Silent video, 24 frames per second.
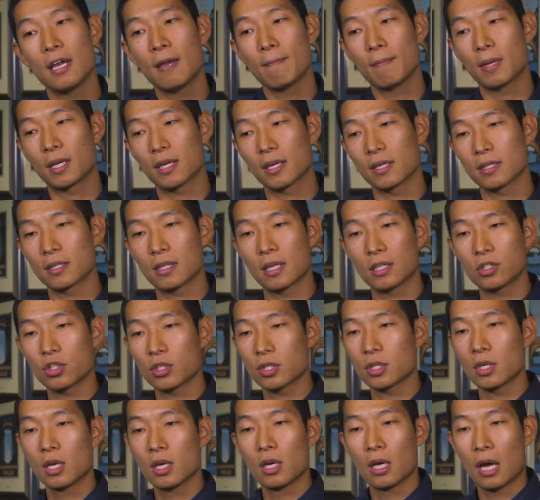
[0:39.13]
because I
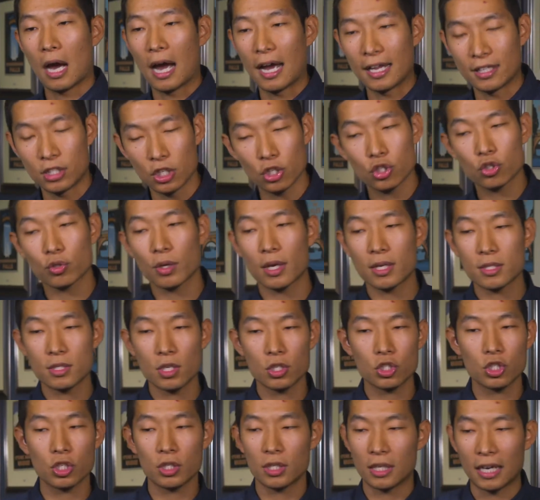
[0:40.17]
just
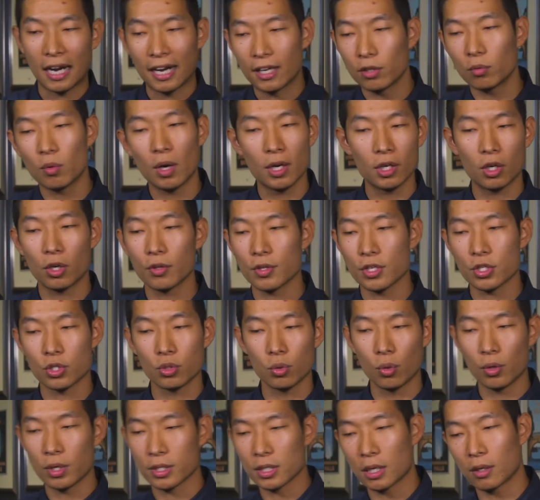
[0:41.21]
transitioned and I don't want all this
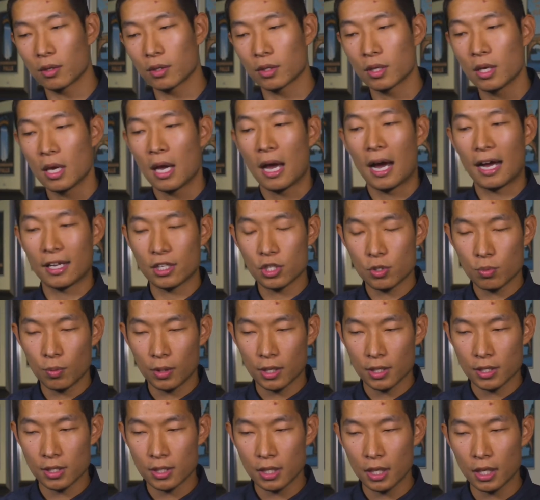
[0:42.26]
noise on. I just want
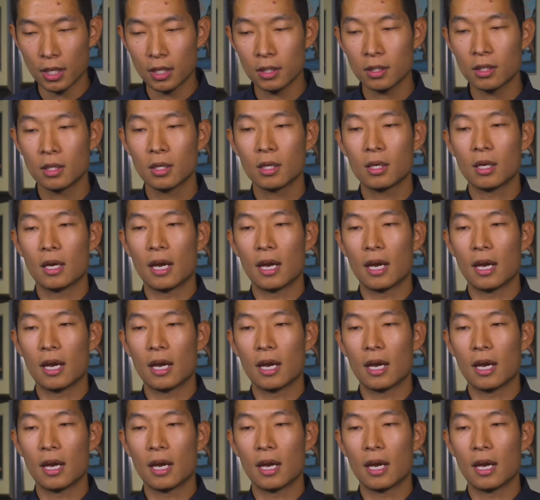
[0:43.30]
to sit.